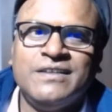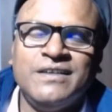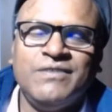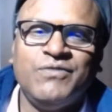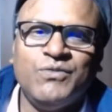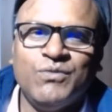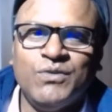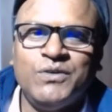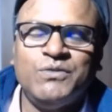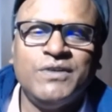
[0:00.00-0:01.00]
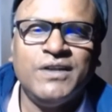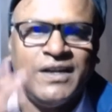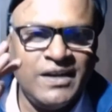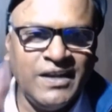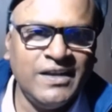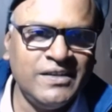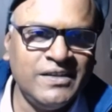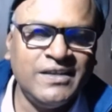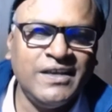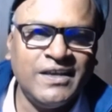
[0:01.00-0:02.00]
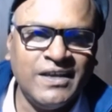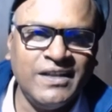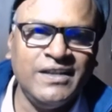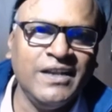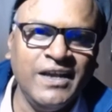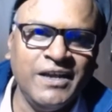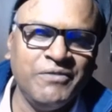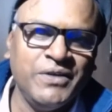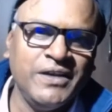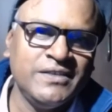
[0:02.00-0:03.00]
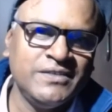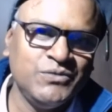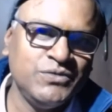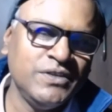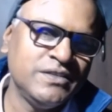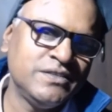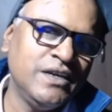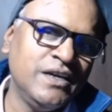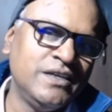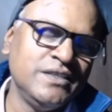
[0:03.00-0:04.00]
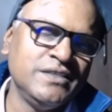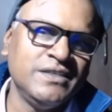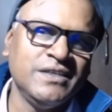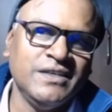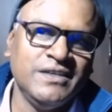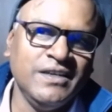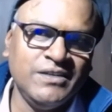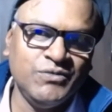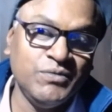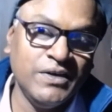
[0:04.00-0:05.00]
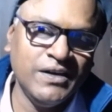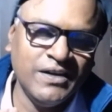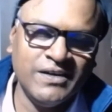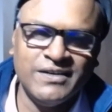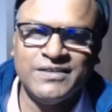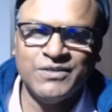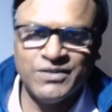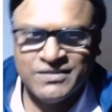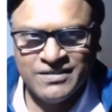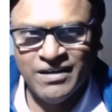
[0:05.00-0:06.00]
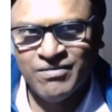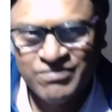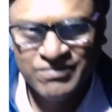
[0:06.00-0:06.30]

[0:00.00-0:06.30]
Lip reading: If you want to learn anything, any language, you just start teaching it and you will learn it yourself.